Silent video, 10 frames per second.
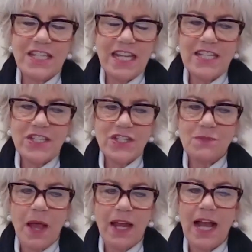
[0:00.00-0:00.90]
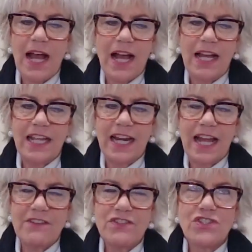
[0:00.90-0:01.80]
it's spot on.
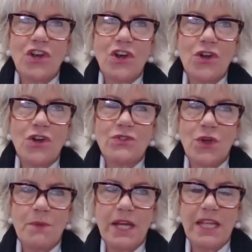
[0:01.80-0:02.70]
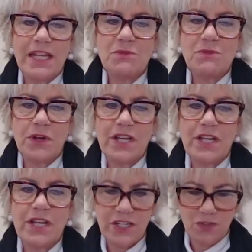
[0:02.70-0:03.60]
And I have so many
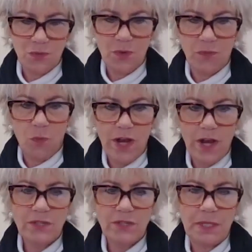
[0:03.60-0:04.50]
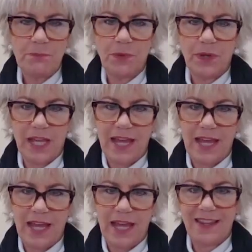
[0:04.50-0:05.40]
experiences with watching people
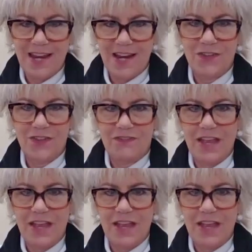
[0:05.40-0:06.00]
get there.